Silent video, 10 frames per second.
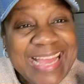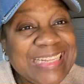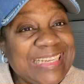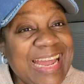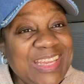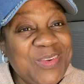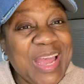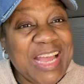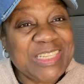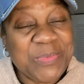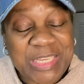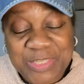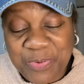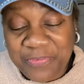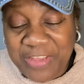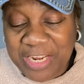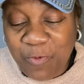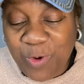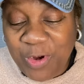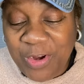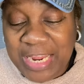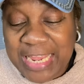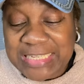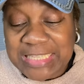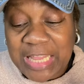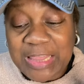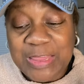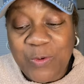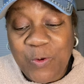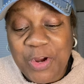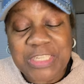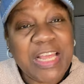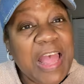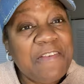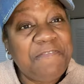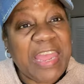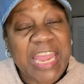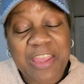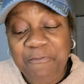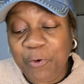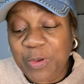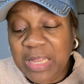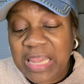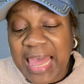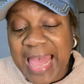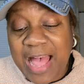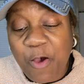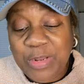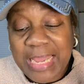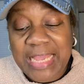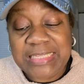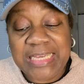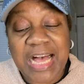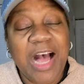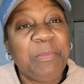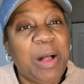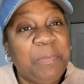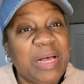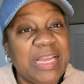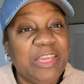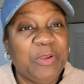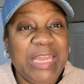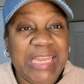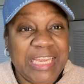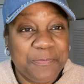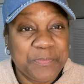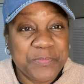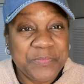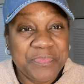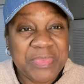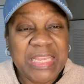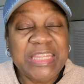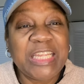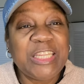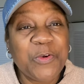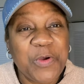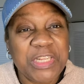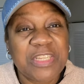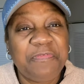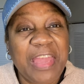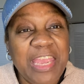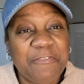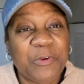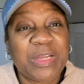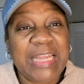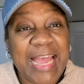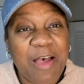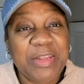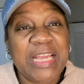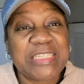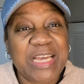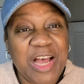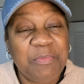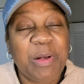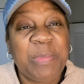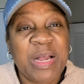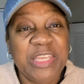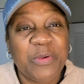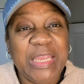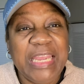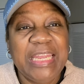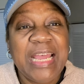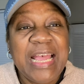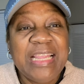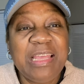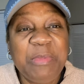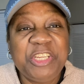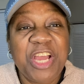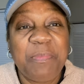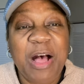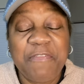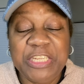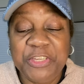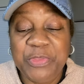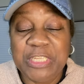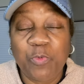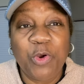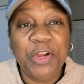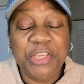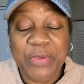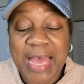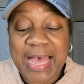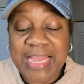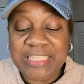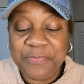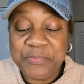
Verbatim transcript: Title, you guys, of this prophetic word is the Lord's favor cloud has come upon your head. The Lord's favor cloud has come upon your head. Let me jump off into this word, you guys.